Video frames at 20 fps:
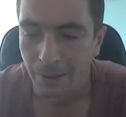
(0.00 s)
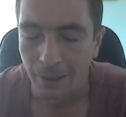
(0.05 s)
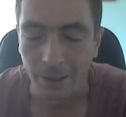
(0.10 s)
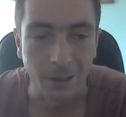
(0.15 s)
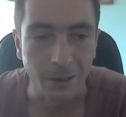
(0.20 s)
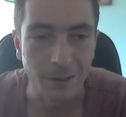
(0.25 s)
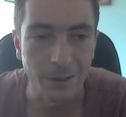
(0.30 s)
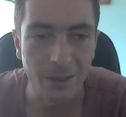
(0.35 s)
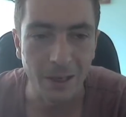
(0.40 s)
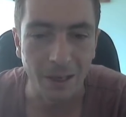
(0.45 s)
Hey
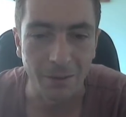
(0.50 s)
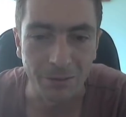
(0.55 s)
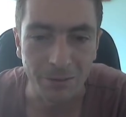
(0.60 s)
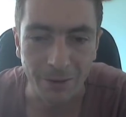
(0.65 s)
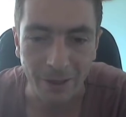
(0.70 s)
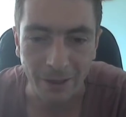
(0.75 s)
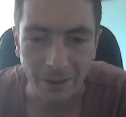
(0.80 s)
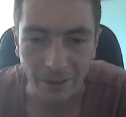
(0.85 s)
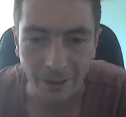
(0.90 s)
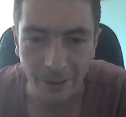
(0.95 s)
guys, Captain
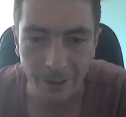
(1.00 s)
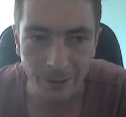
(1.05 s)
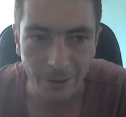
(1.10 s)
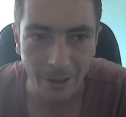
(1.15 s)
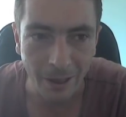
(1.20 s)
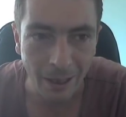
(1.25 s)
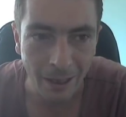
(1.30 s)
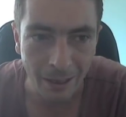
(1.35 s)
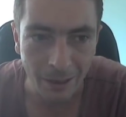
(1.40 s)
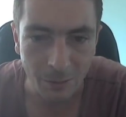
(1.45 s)
Fatty here,
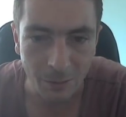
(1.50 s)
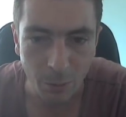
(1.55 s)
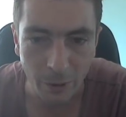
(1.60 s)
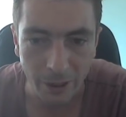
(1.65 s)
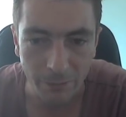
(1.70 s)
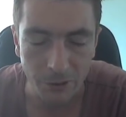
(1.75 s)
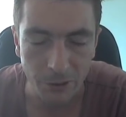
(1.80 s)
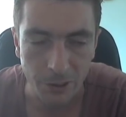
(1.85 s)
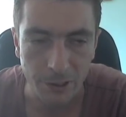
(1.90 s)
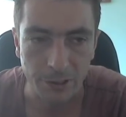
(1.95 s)
and what
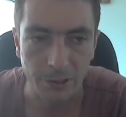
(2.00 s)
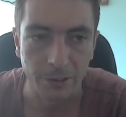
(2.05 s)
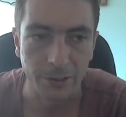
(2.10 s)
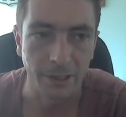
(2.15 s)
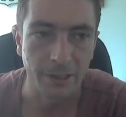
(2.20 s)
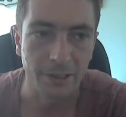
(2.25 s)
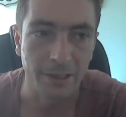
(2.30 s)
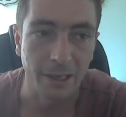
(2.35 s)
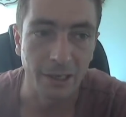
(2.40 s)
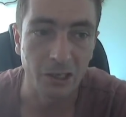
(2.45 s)
I've just done
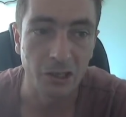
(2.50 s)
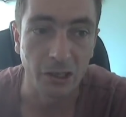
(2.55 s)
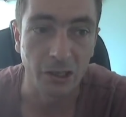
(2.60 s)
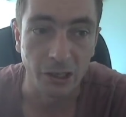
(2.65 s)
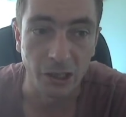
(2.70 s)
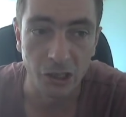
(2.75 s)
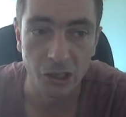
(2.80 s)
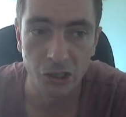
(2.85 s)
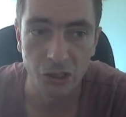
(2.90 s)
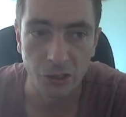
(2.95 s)
is
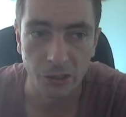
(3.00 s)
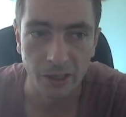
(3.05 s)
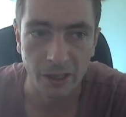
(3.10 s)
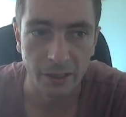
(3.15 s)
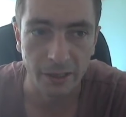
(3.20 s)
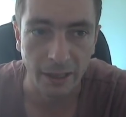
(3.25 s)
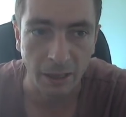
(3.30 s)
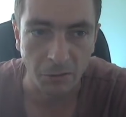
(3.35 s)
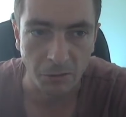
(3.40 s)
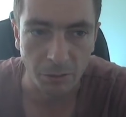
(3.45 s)
actually
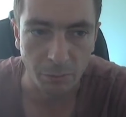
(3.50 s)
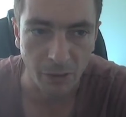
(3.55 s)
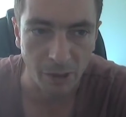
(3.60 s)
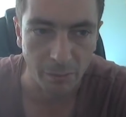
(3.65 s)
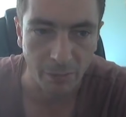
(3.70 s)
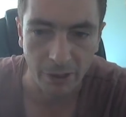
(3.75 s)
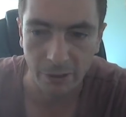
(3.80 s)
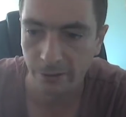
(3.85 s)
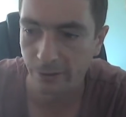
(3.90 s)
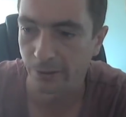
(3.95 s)
shut down my
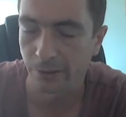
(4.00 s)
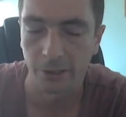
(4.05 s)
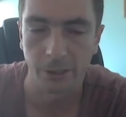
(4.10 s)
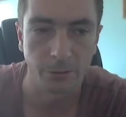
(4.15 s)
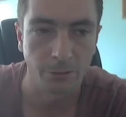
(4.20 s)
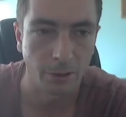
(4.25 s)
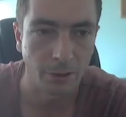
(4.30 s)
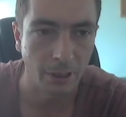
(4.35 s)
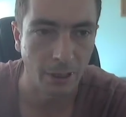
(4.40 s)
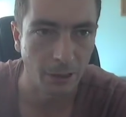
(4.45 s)
Maiit
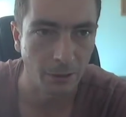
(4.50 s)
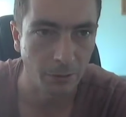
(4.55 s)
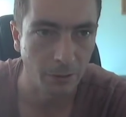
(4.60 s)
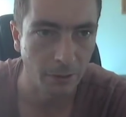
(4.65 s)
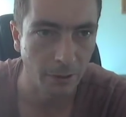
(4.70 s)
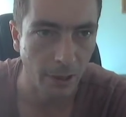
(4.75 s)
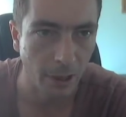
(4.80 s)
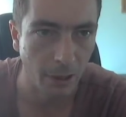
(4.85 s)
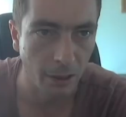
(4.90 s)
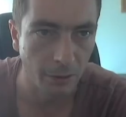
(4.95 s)
Hero
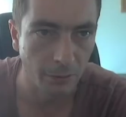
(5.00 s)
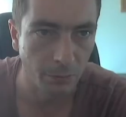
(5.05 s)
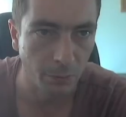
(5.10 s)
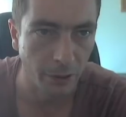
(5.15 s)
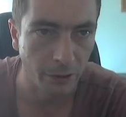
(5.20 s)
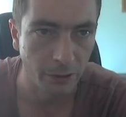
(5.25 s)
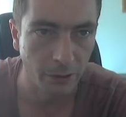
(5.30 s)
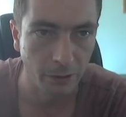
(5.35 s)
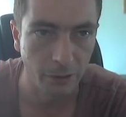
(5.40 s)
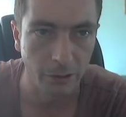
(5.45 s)
account. I
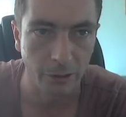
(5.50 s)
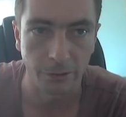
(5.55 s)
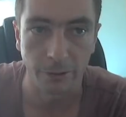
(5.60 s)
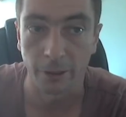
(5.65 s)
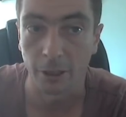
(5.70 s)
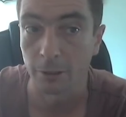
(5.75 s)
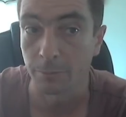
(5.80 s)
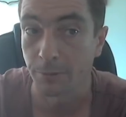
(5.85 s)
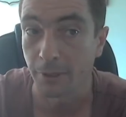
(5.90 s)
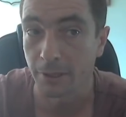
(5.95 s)
went into their
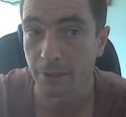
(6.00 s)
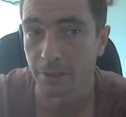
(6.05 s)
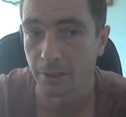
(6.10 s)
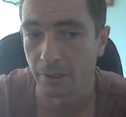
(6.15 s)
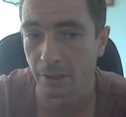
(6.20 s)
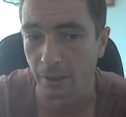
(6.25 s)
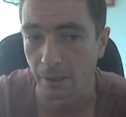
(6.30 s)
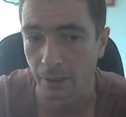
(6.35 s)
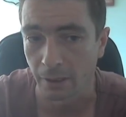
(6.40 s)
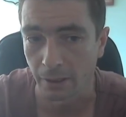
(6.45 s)
help
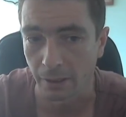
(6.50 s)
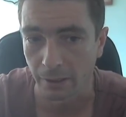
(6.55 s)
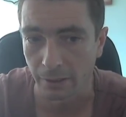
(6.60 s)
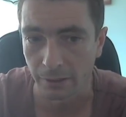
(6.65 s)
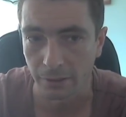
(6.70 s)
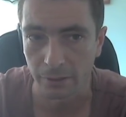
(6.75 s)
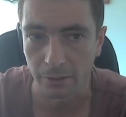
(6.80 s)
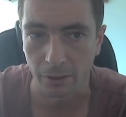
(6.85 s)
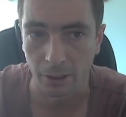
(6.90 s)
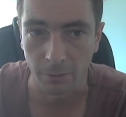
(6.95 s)
desk
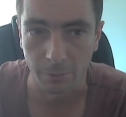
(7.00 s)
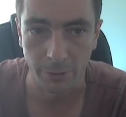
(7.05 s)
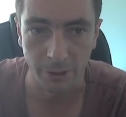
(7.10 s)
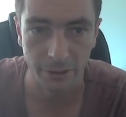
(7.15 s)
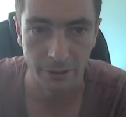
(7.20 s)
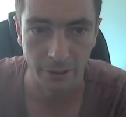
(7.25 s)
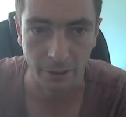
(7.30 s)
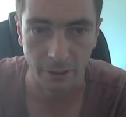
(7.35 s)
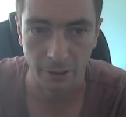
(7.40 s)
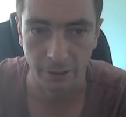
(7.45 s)
and I
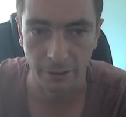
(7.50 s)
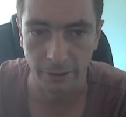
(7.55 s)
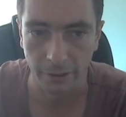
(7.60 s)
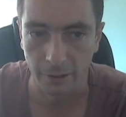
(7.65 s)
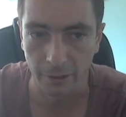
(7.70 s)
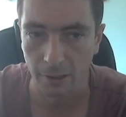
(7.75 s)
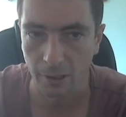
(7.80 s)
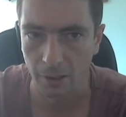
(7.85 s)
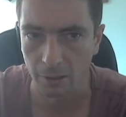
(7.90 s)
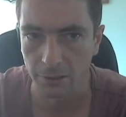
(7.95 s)
basically did
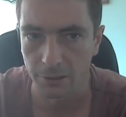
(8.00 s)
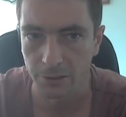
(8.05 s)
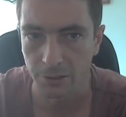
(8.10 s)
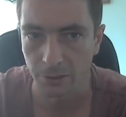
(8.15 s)
a little